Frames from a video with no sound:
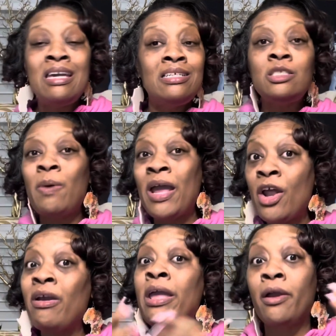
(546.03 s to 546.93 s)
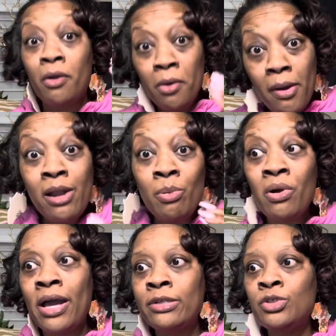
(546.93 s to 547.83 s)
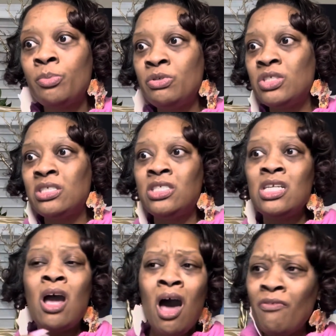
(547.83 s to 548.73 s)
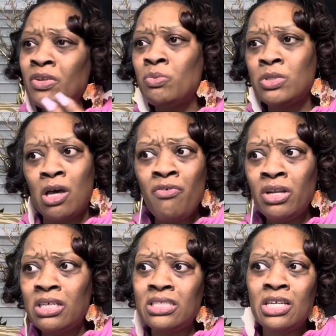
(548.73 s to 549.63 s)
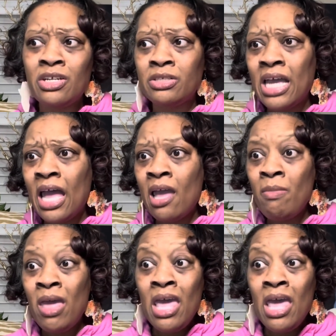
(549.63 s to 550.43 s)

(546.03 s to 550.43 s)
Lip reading: Despite her incredible contributions, she often was overlooked in her time,